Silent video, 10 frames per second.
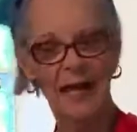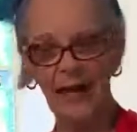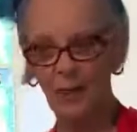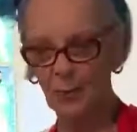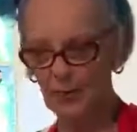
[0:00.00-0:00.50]

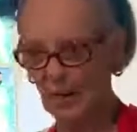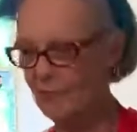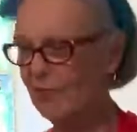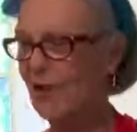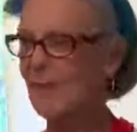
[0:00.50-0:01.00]
And
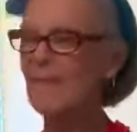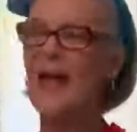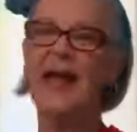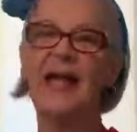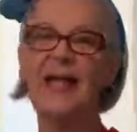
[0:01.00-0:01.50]
whatever I
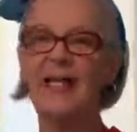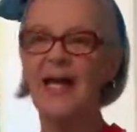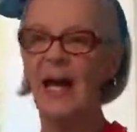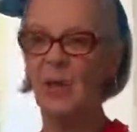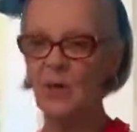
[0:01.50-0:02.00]
make,
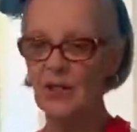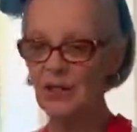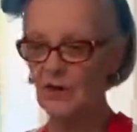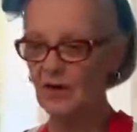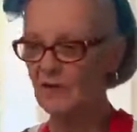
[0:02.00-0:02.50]
I want to
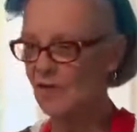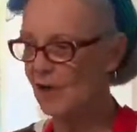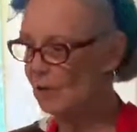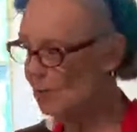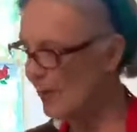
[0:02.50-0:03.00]
try to
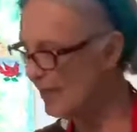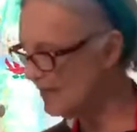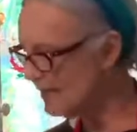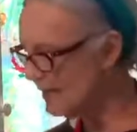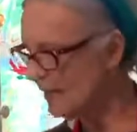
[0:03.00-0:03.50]
find
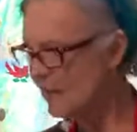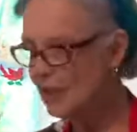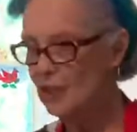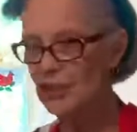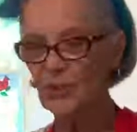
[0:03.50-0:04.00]
ways
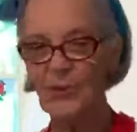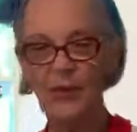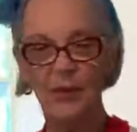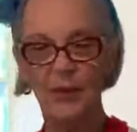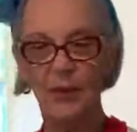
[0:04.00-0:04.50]
to
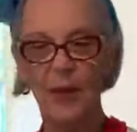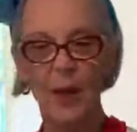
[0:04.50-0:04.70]
either